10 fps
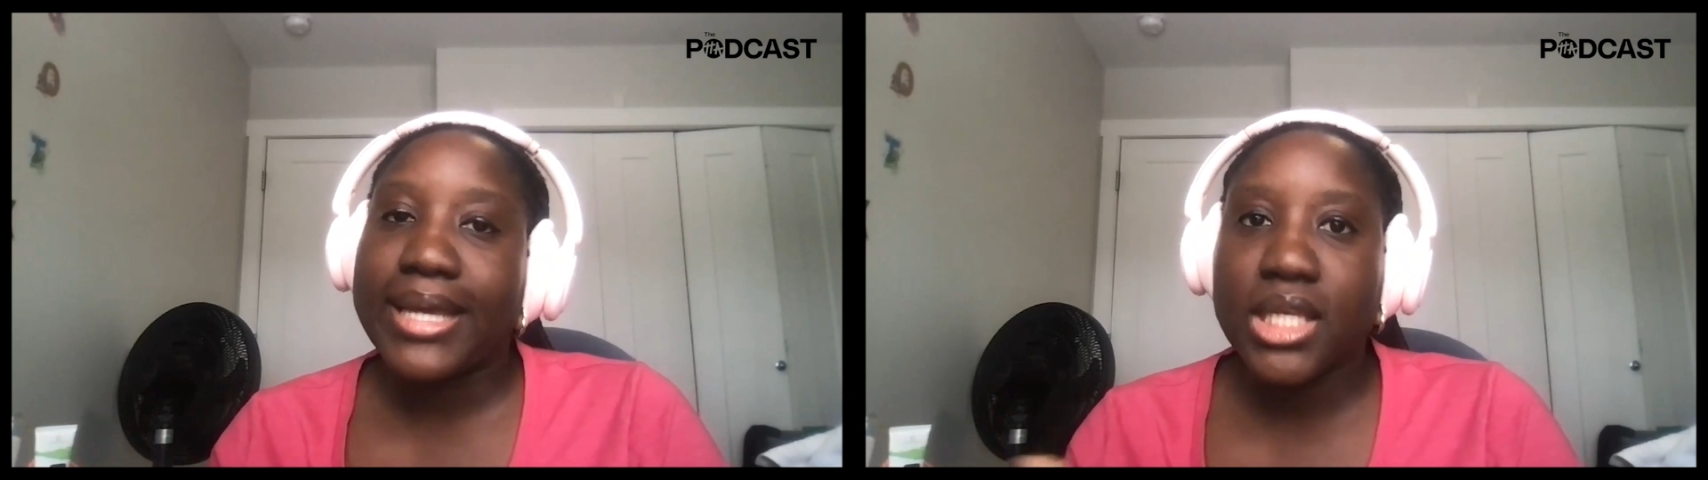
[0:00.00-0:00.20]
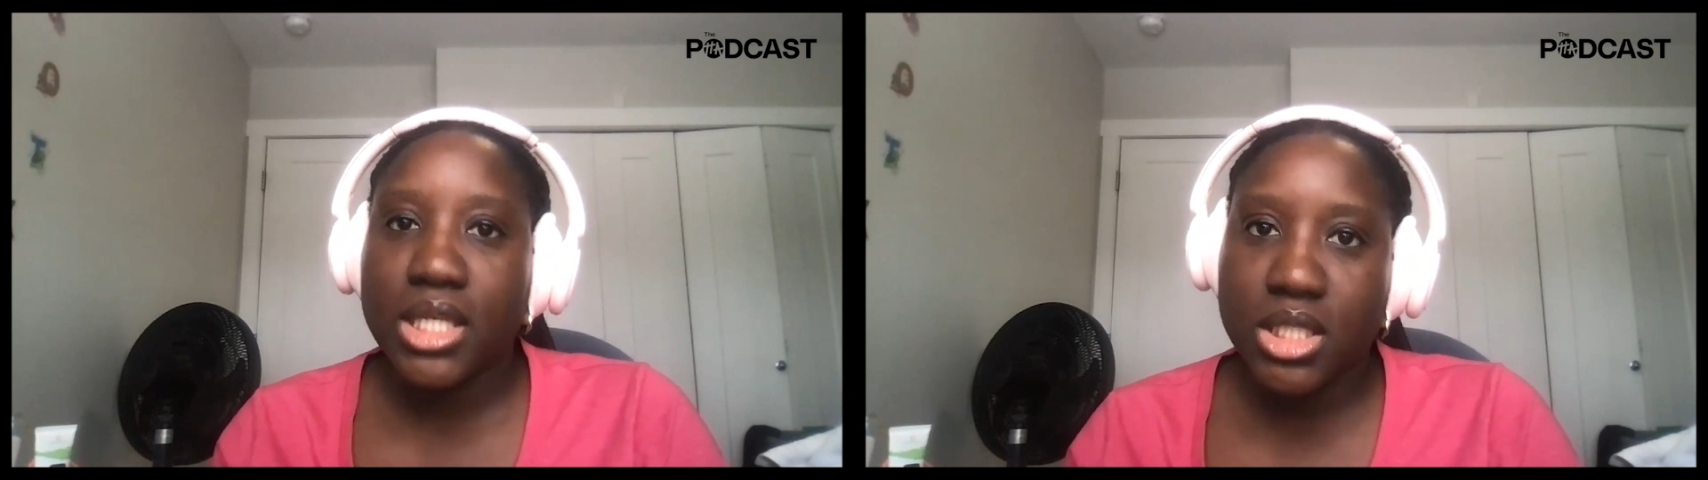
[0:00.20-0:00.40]

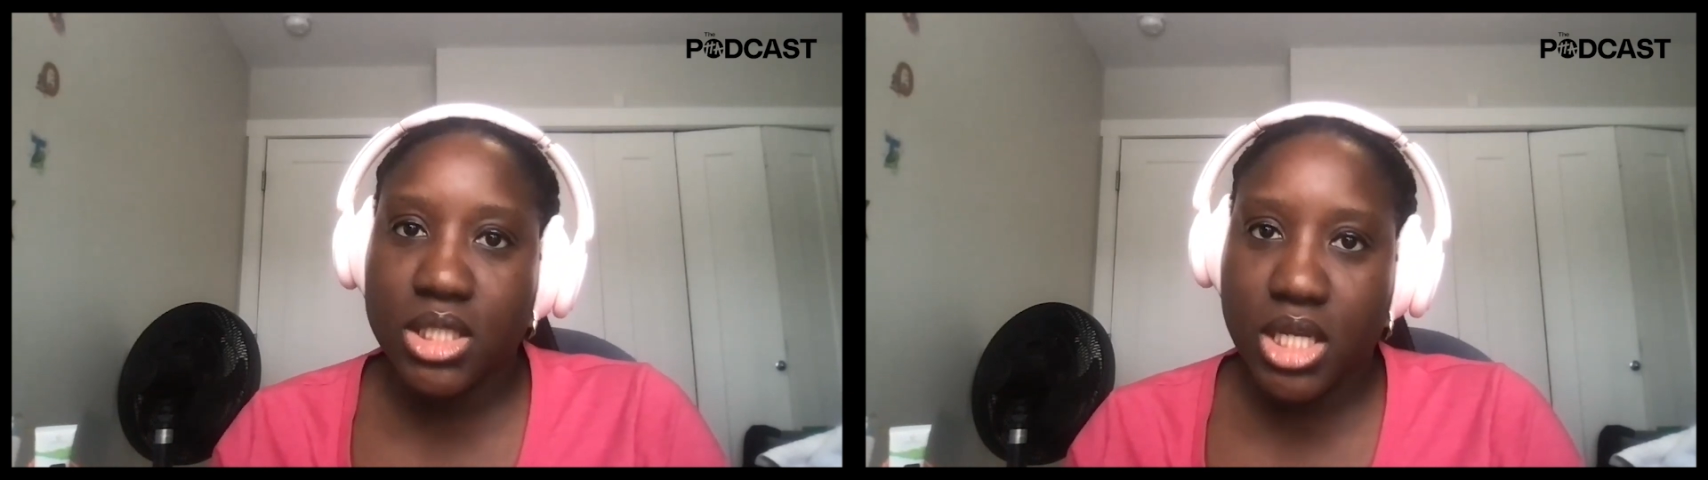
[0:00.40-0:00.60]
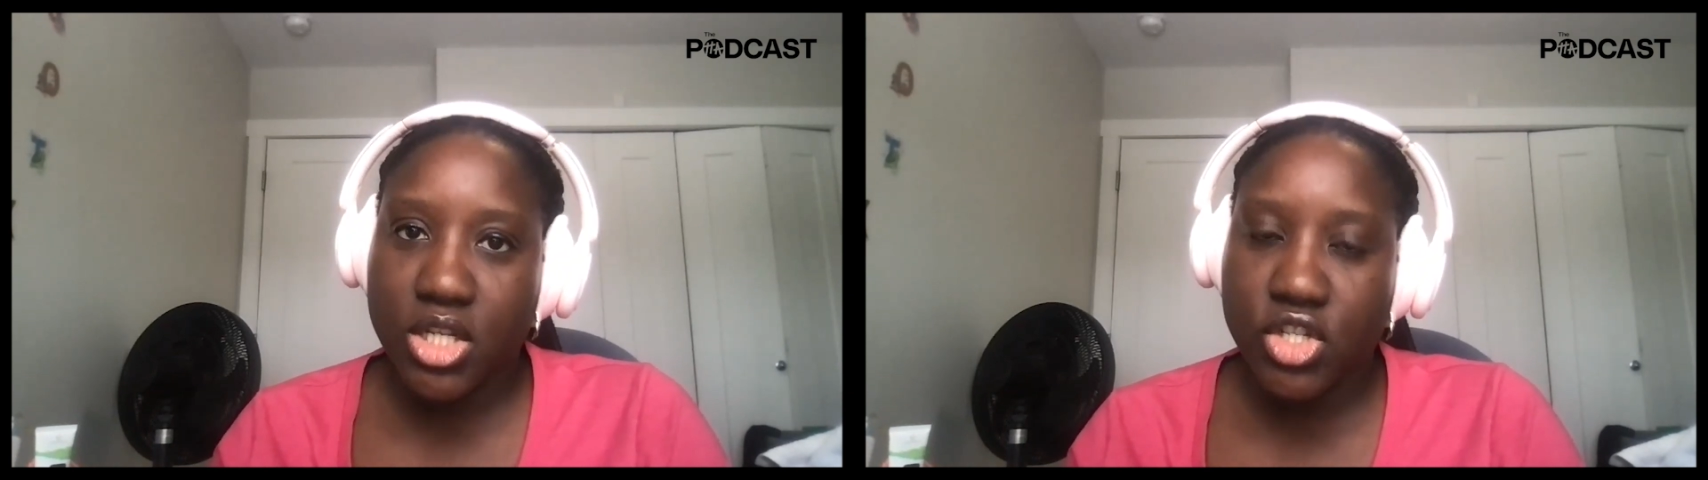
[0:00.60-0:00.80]
at key
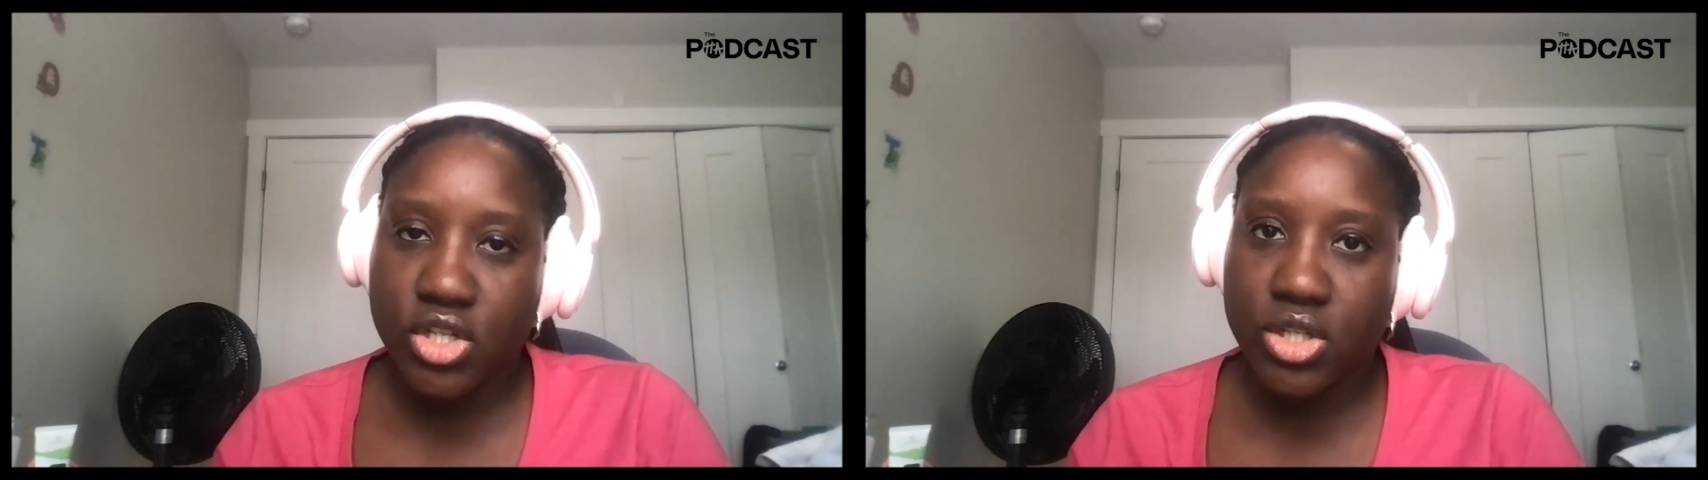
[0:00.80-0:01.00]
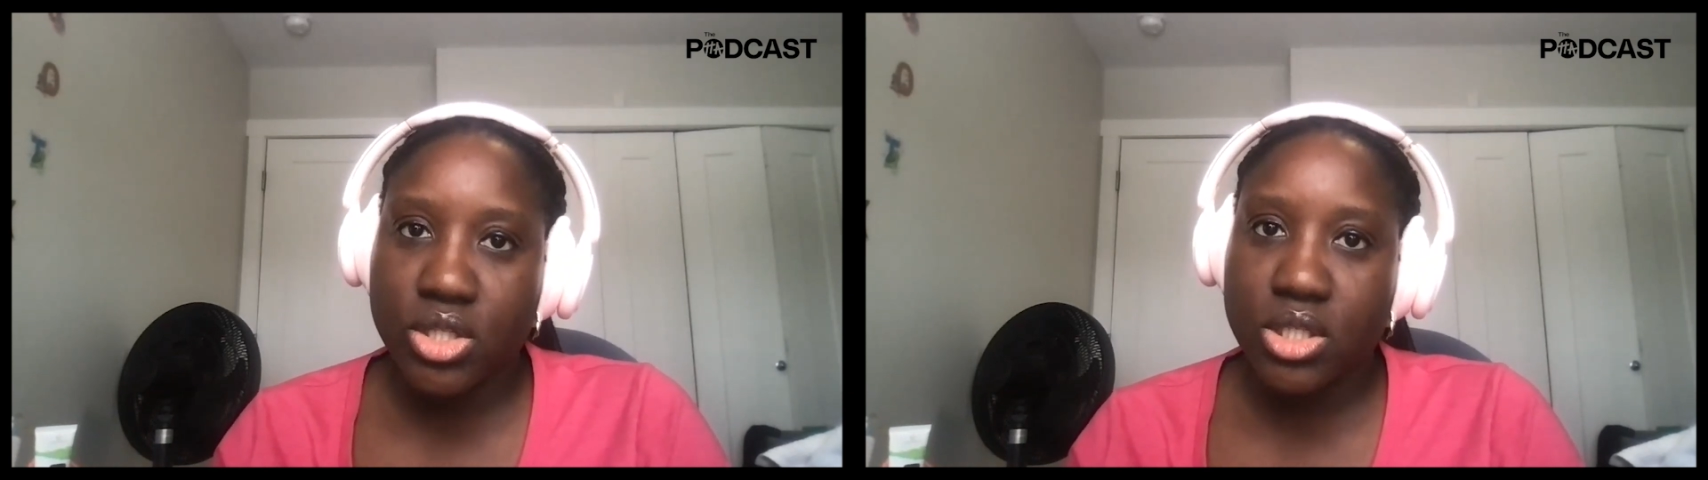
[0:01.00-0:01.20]

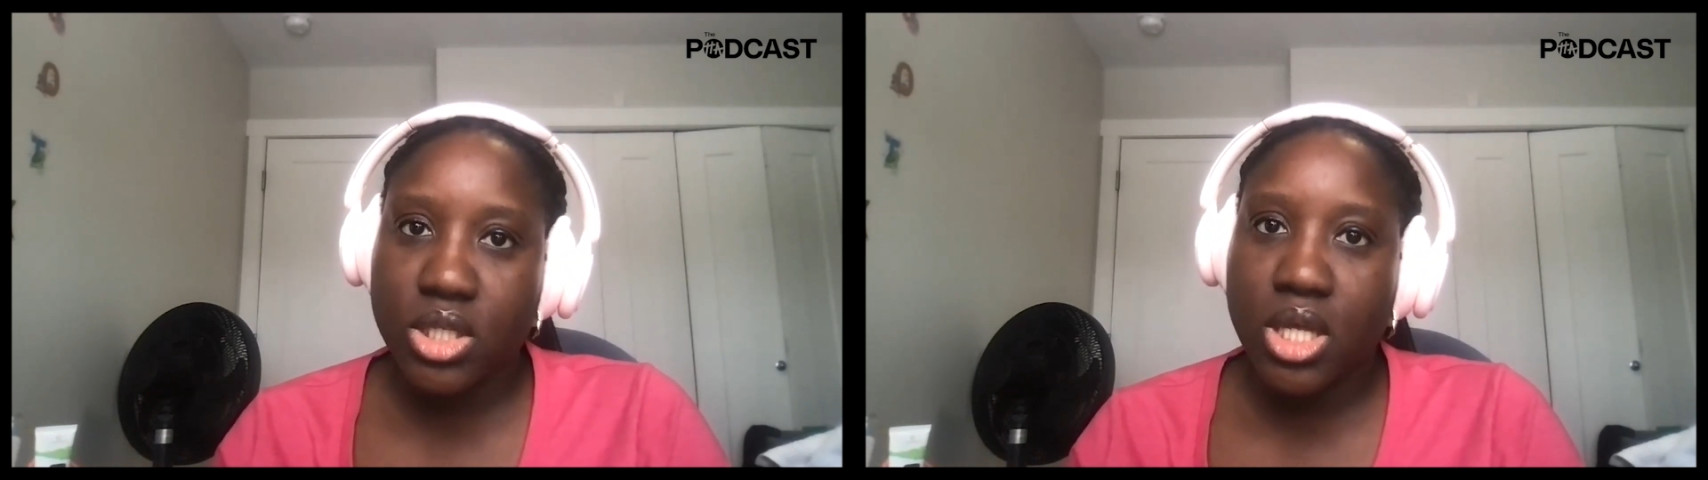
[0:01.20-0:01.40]
stages